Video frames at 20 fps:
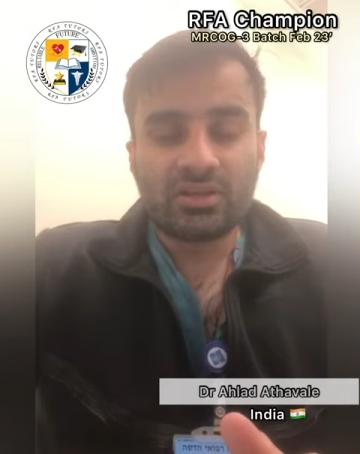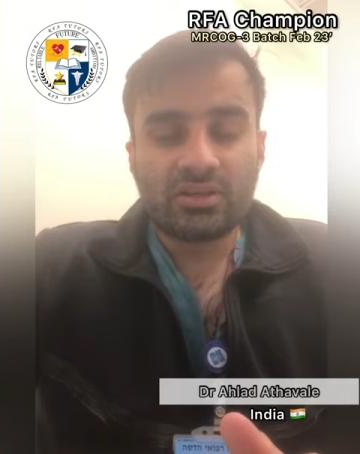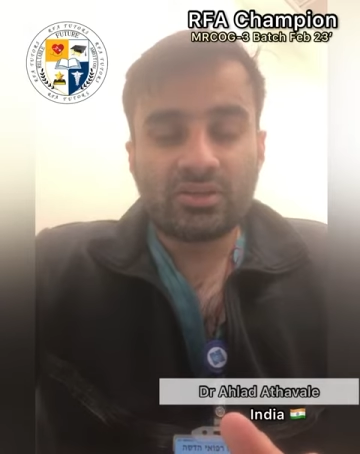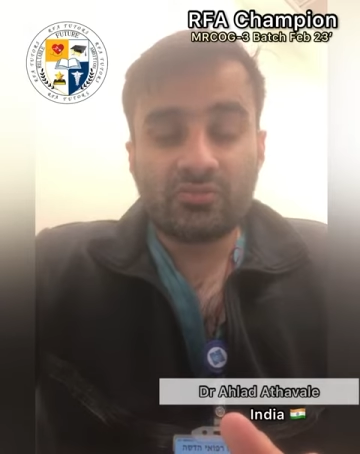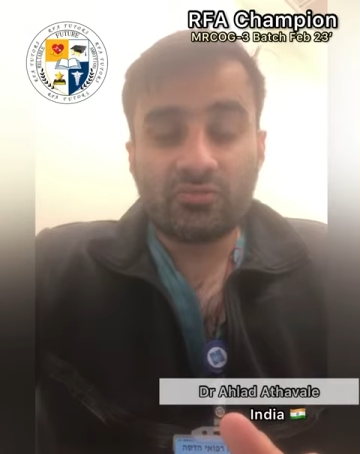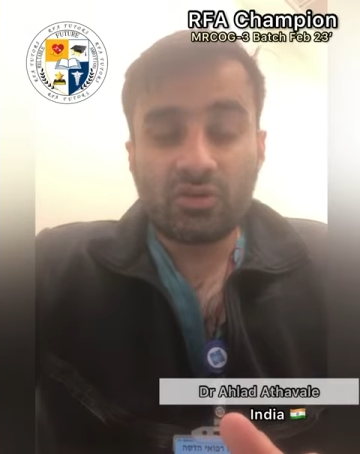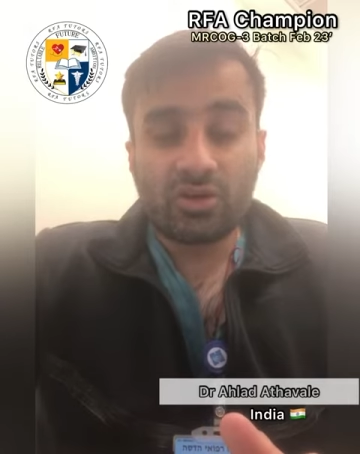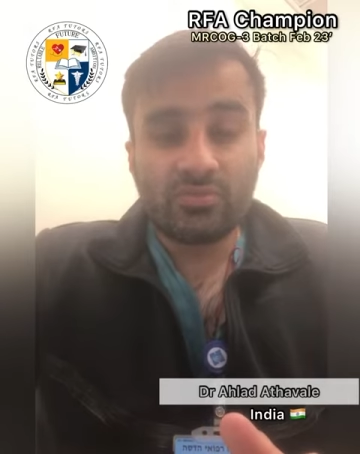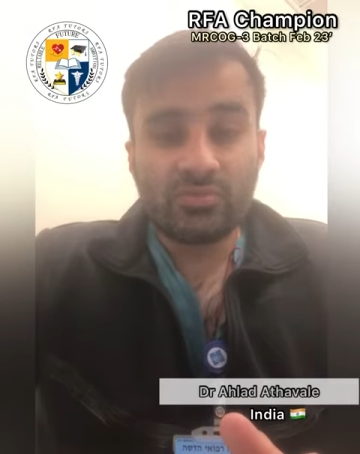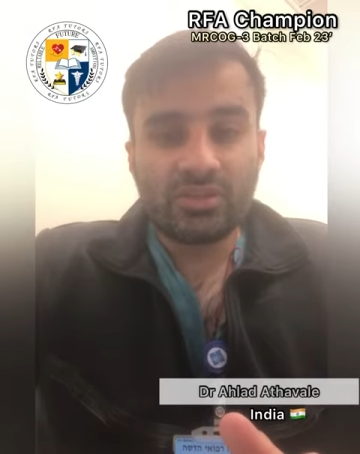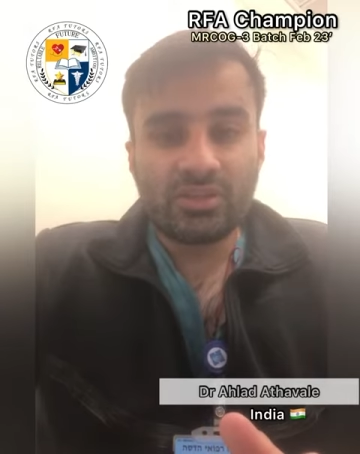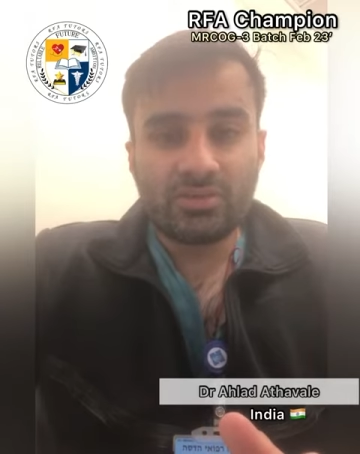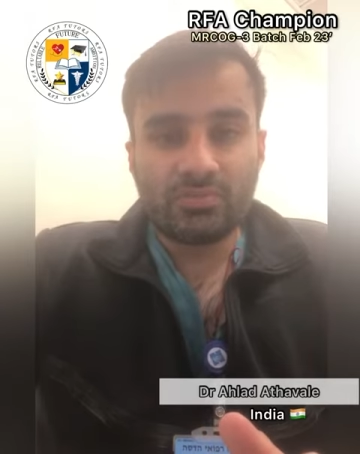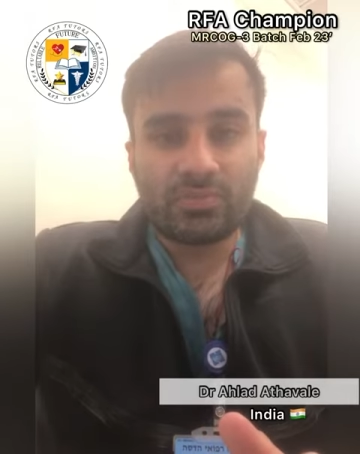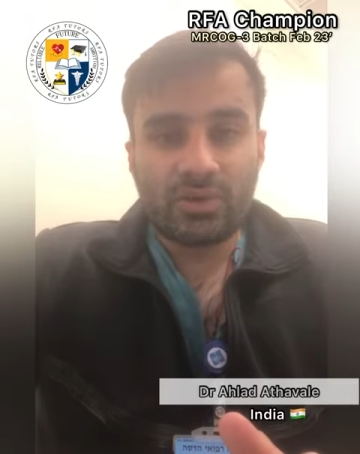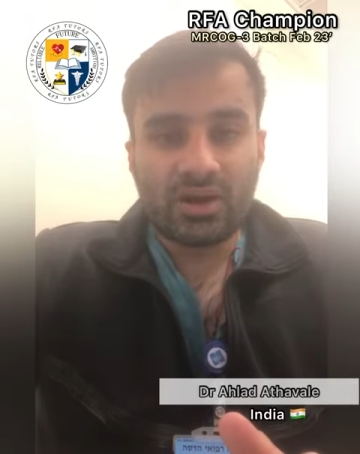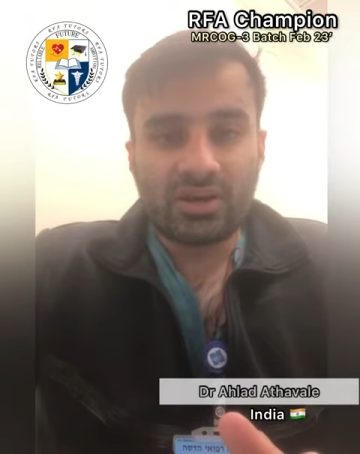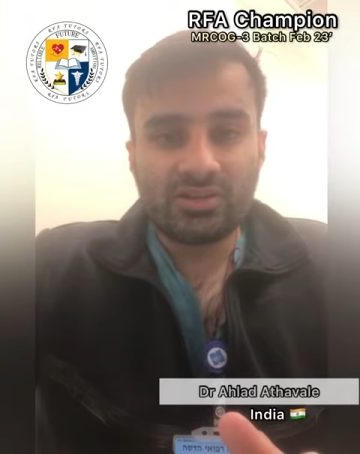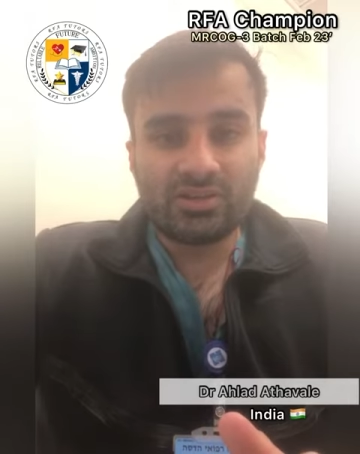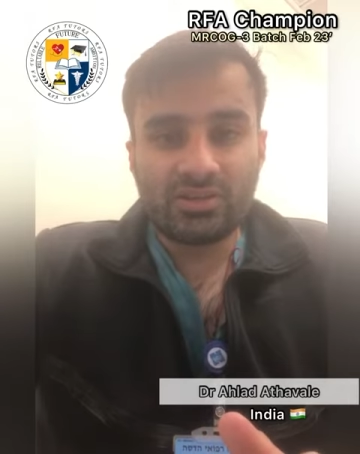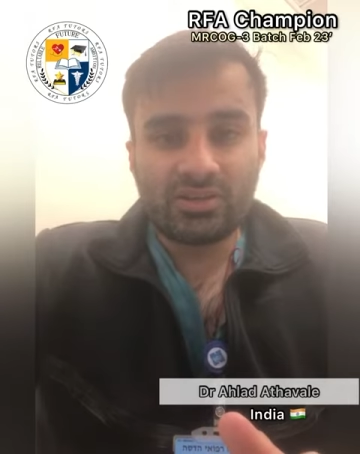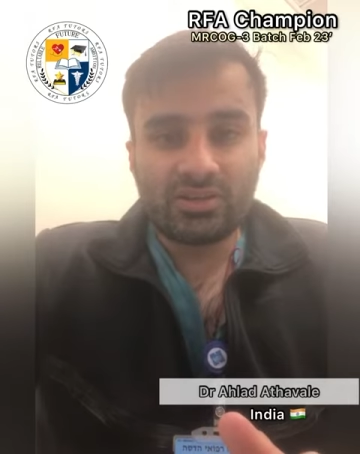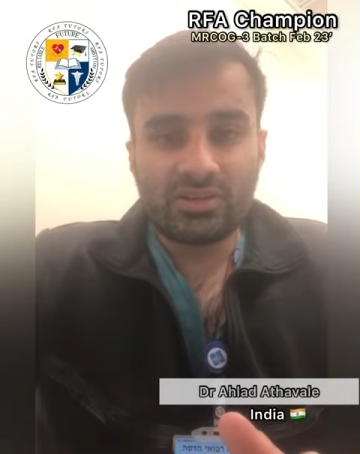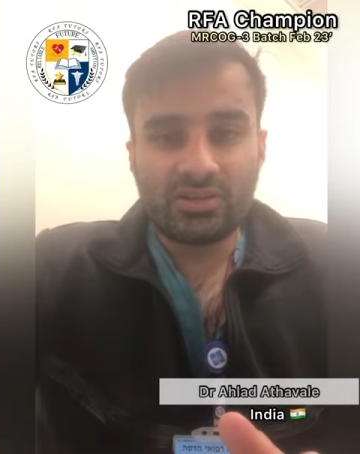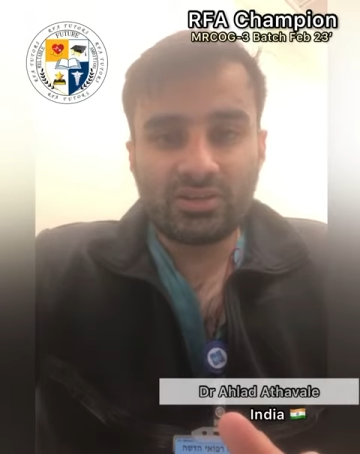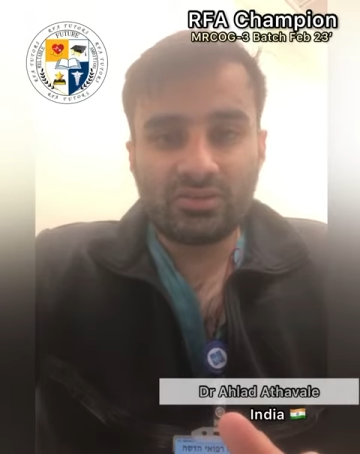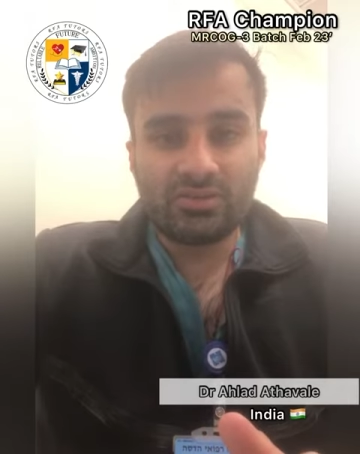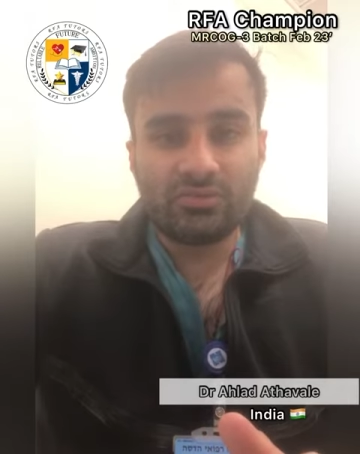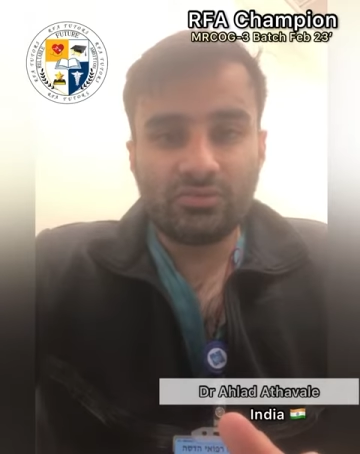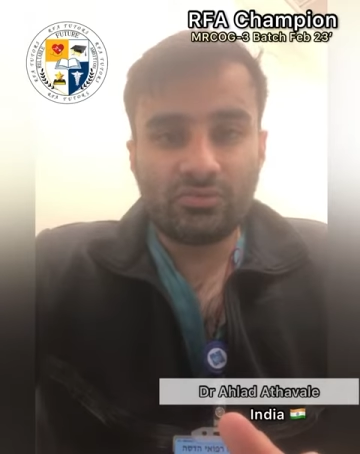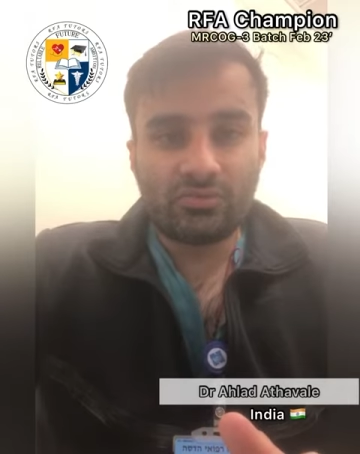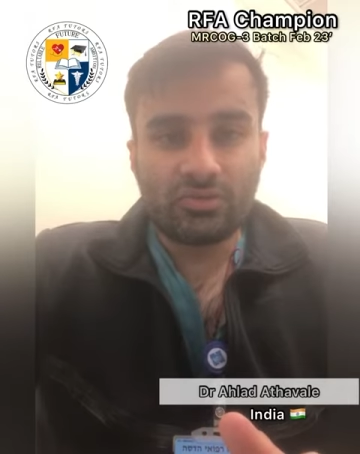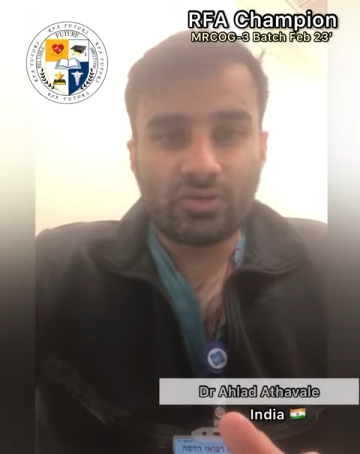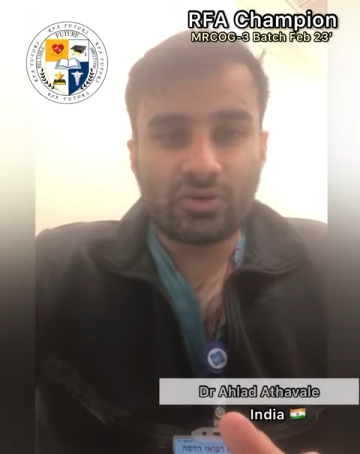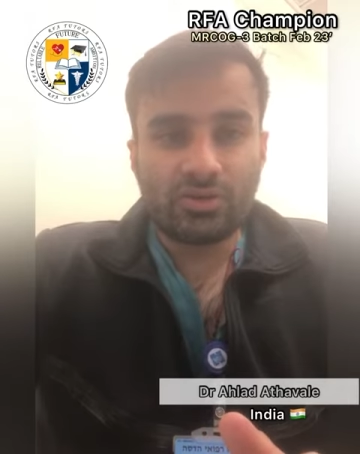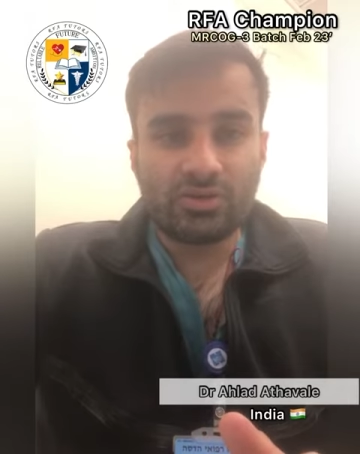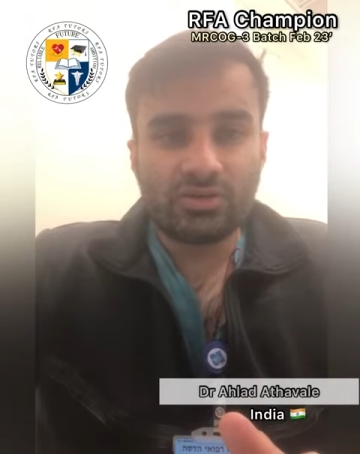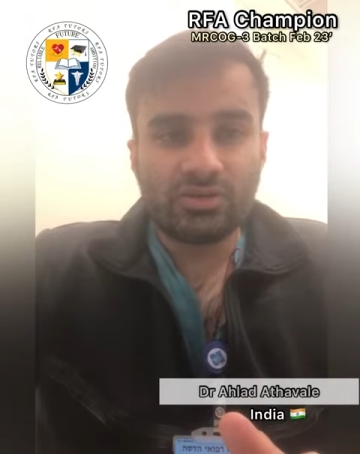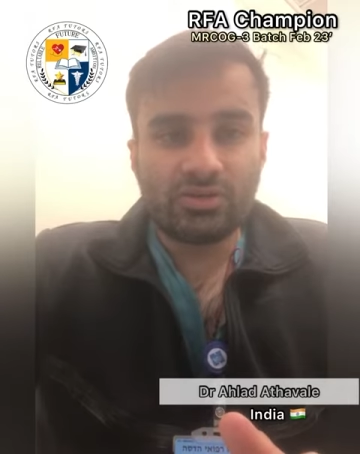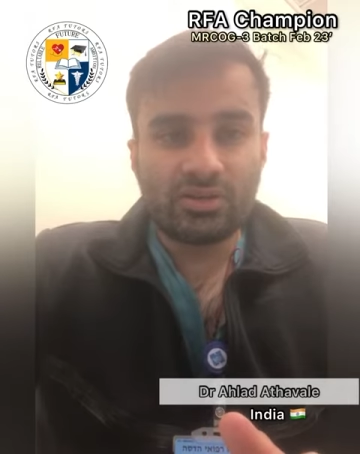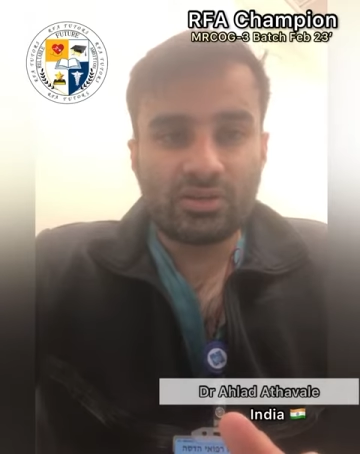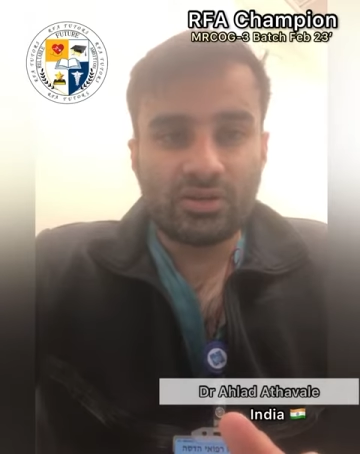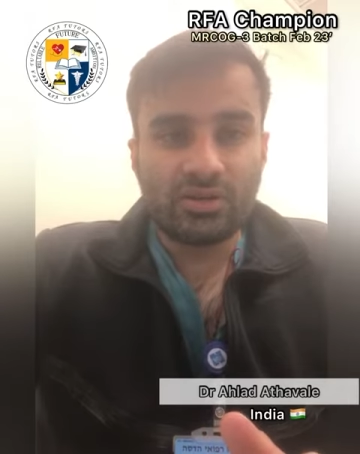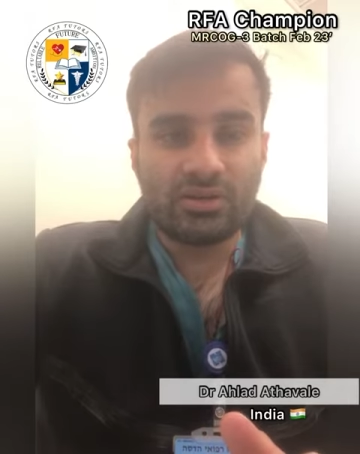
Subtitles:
For me, the part 3 was,